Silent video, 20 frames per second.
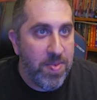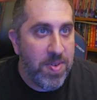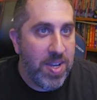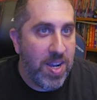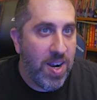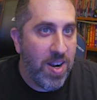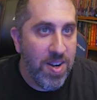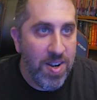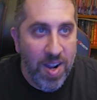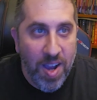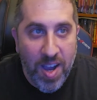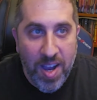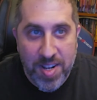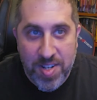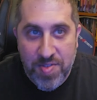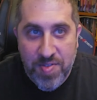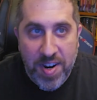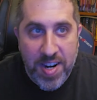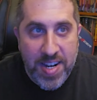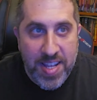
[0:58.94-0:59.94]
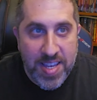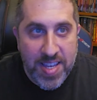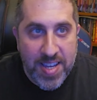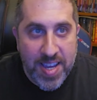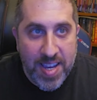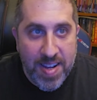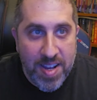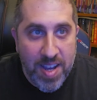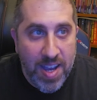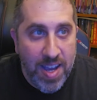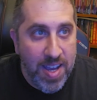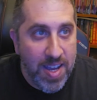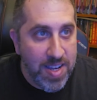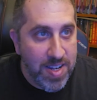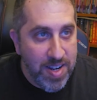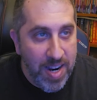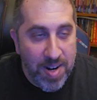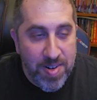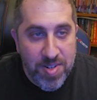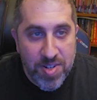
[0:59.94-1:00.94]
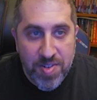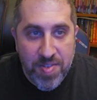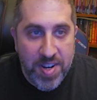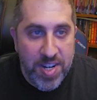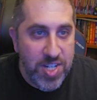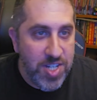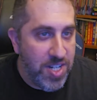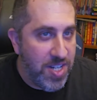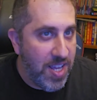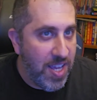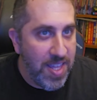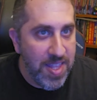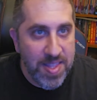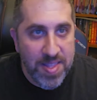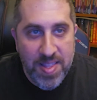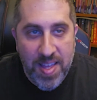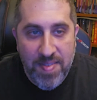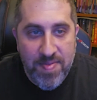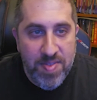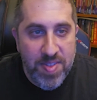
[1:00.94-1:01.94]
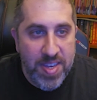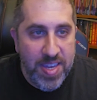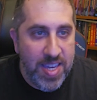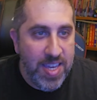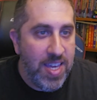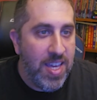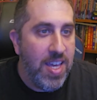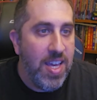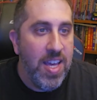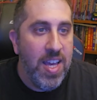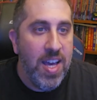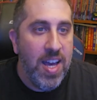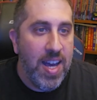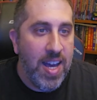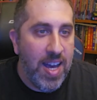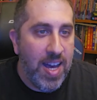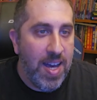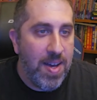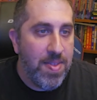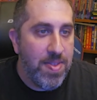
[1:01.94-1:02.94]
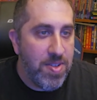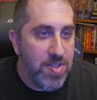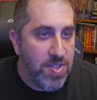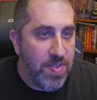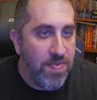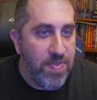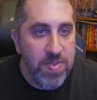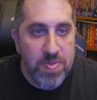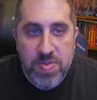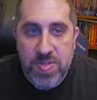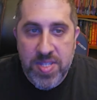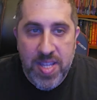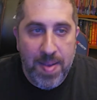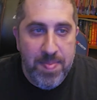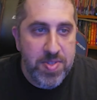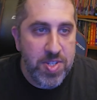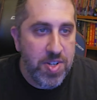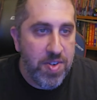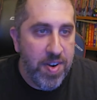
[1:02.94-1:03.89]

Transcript: we are on creating character creation and leveling. There's a few steps to